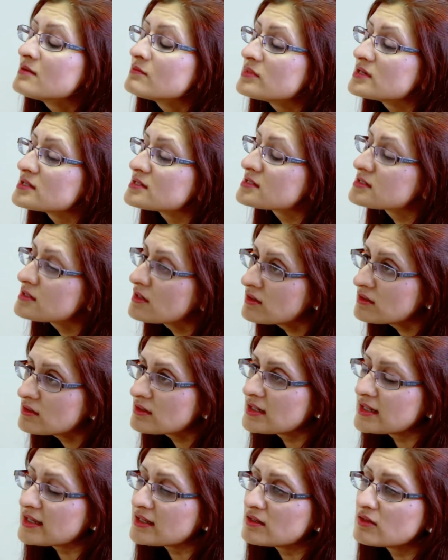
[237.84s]
But
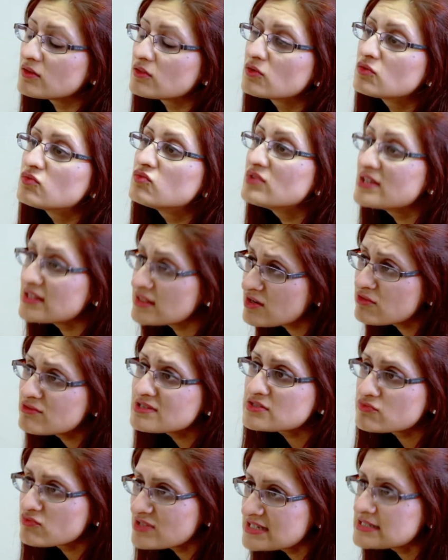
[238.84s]
certainly there
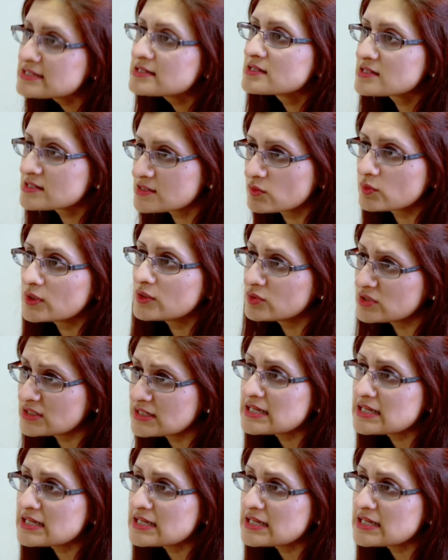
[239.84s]
is reasons that we would